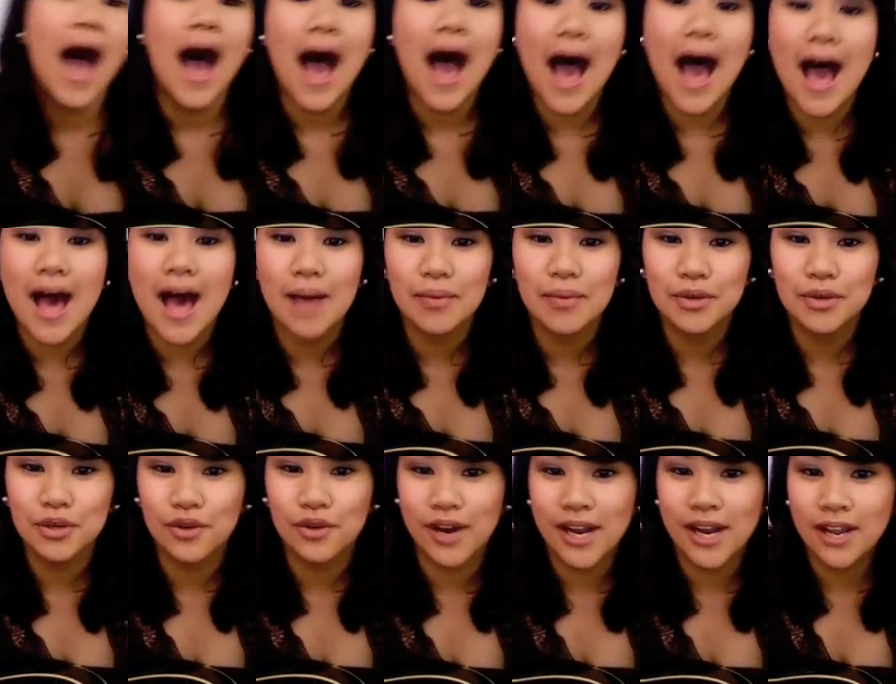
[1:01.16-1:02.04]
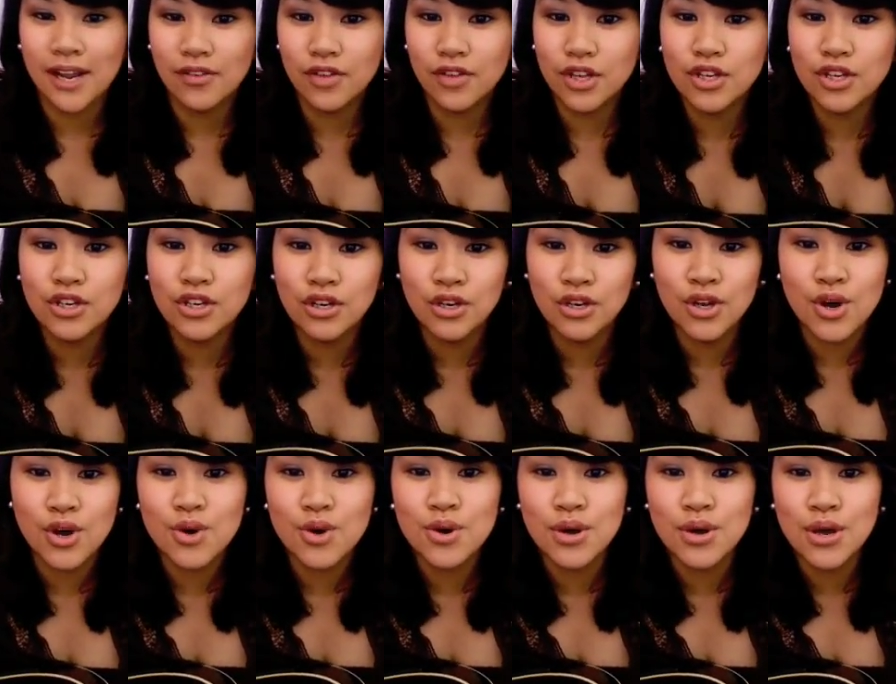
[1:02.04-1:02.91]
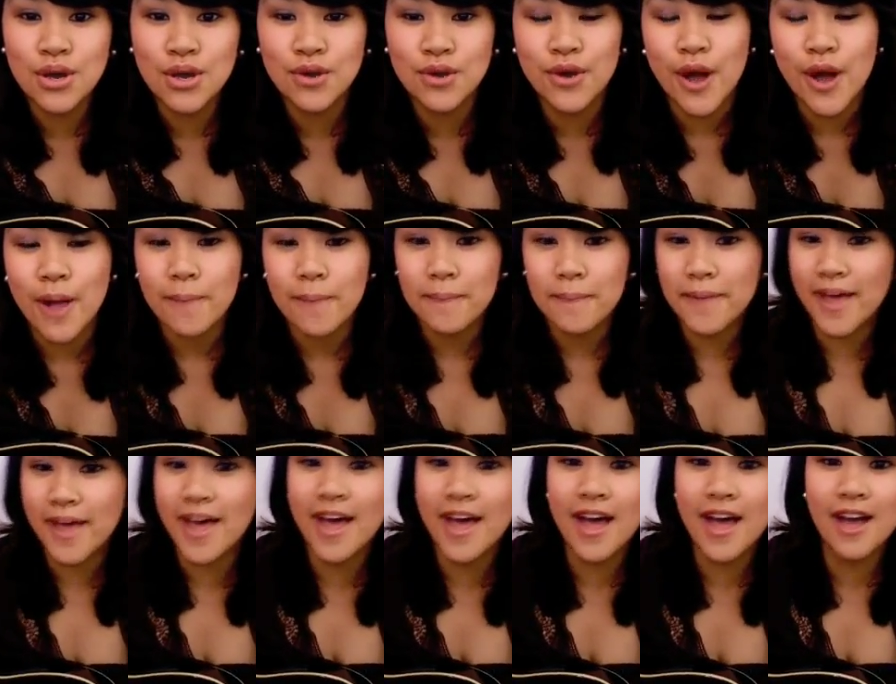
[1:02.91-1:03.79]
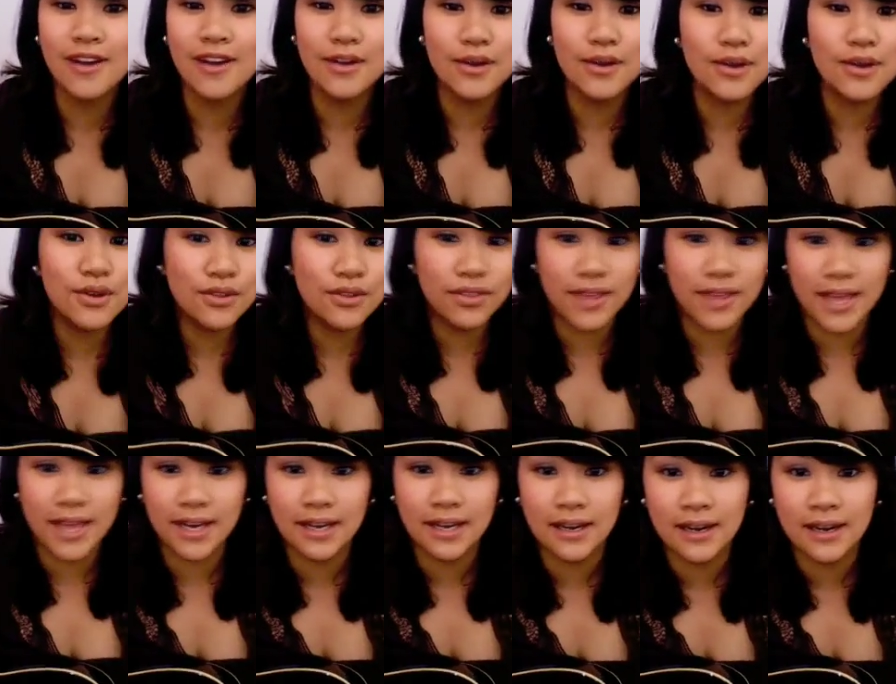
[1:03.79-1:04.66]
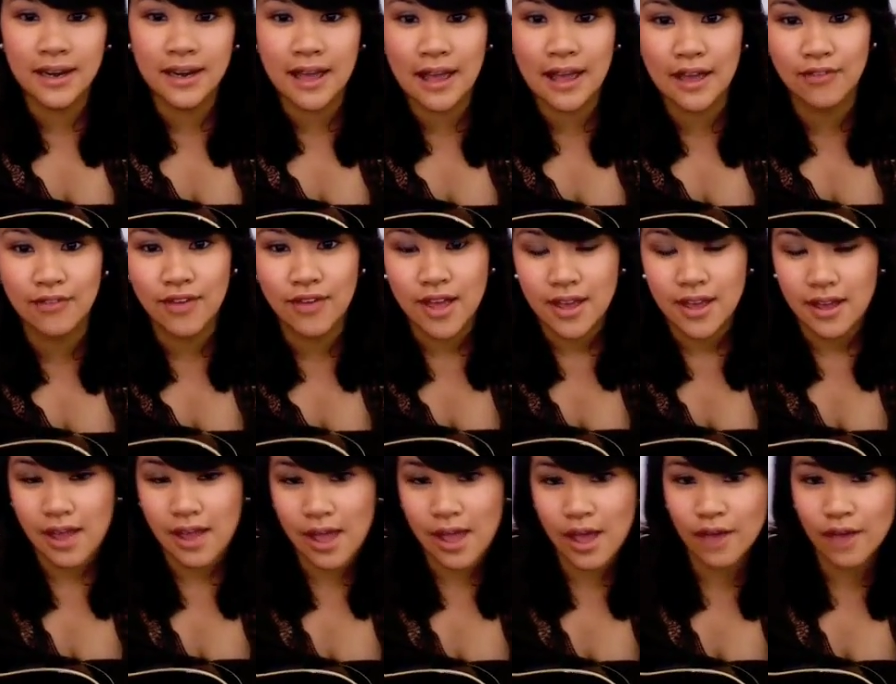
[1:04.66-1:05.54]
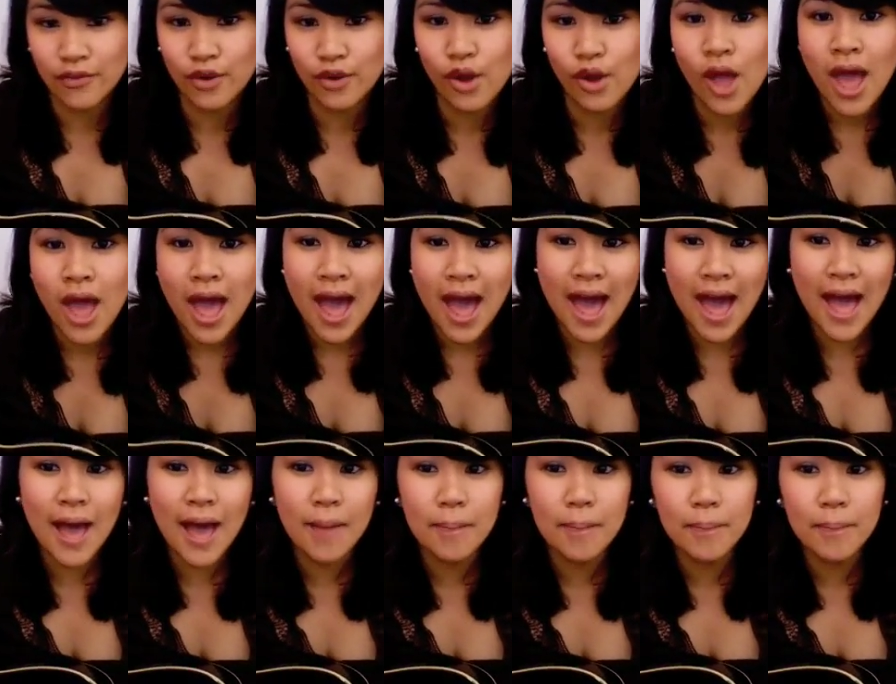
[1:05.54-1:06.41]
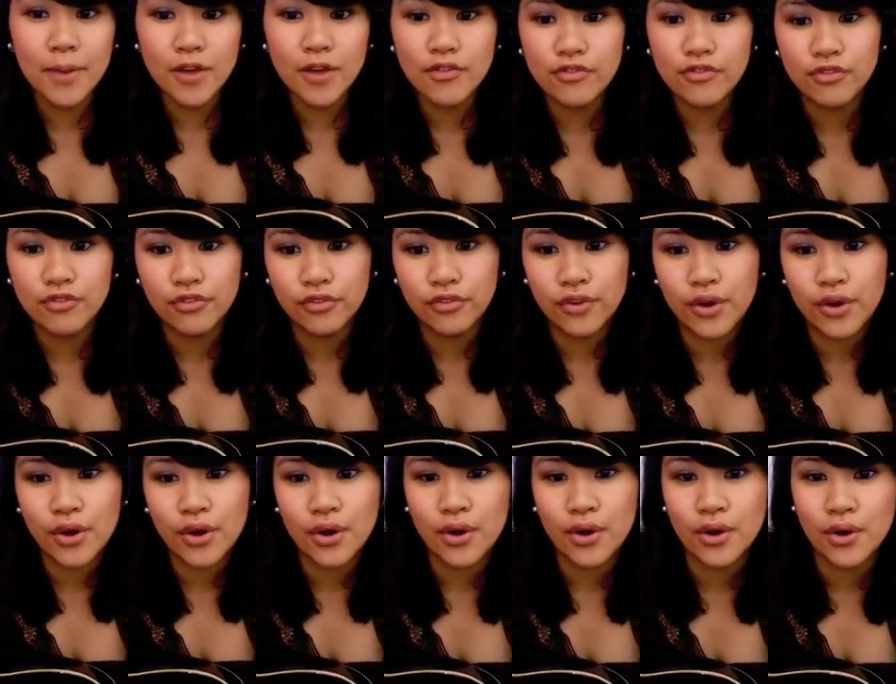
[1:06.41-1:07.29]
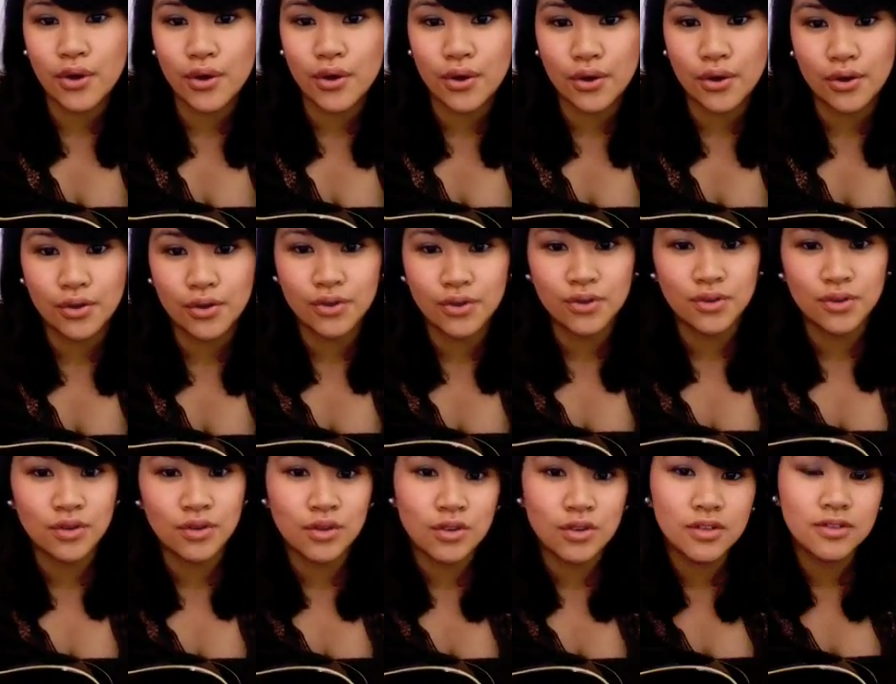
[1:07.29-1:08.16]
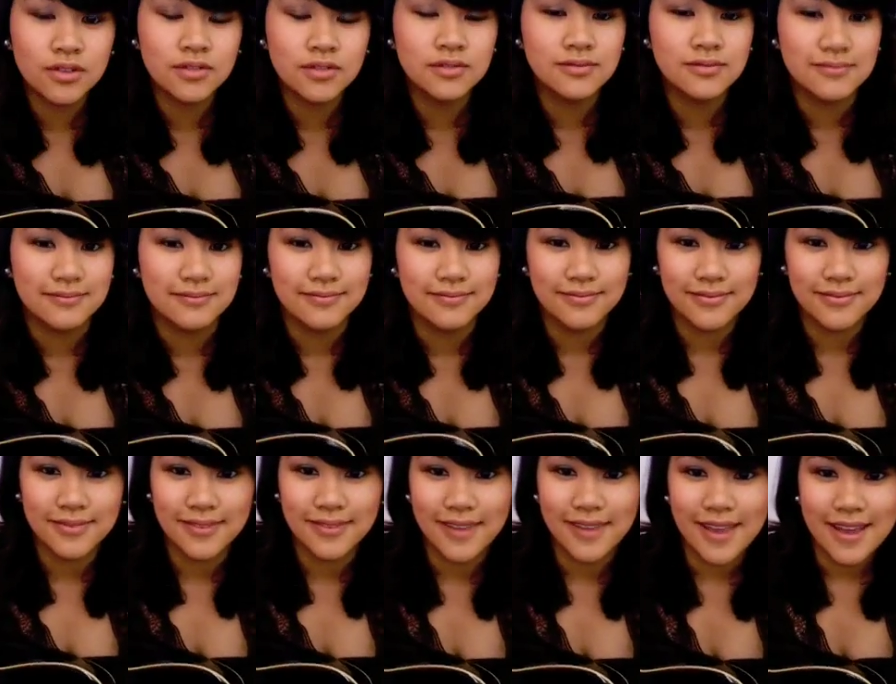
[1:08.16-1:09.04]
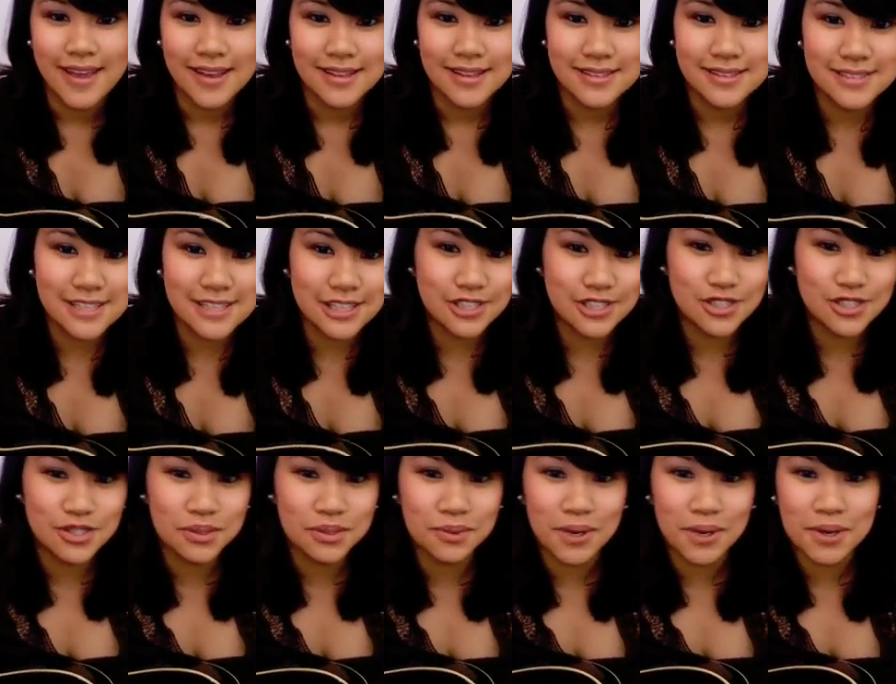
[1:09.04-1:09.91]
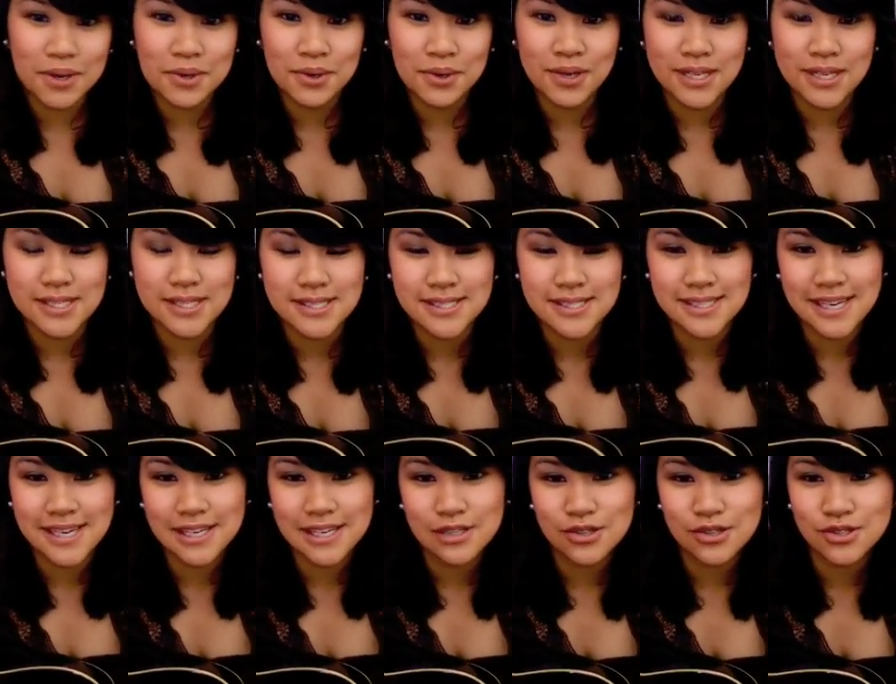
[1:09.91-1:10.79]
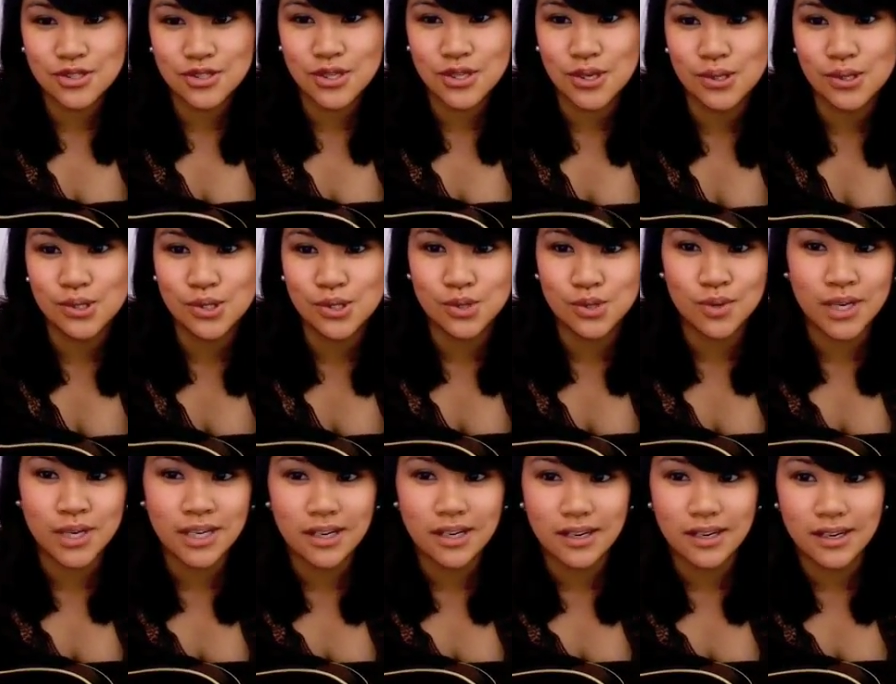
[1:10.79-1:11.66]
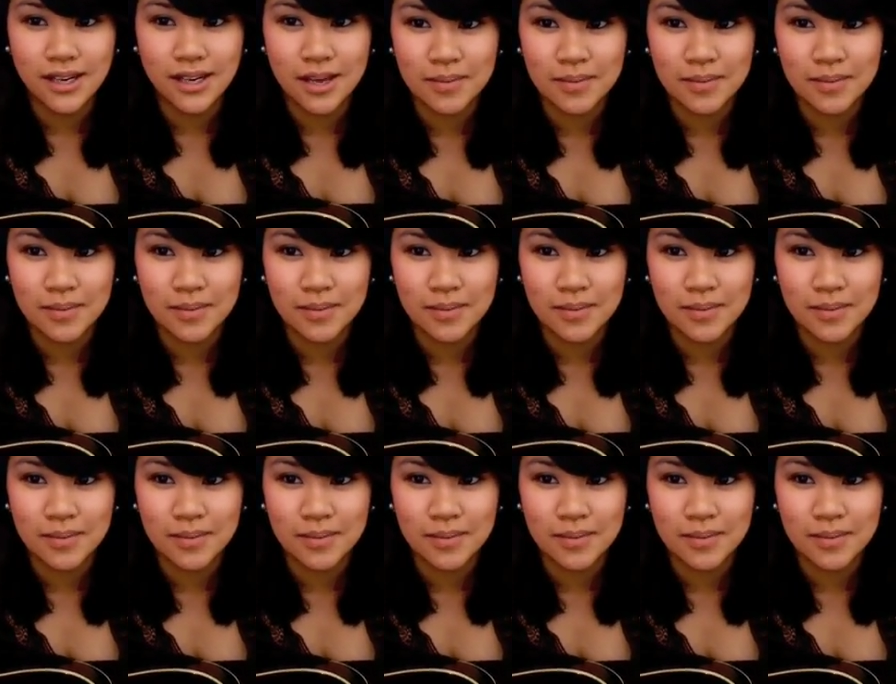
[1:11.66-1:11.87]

I've been craving to know you better than I've ever had before. Did you always taste so sweet?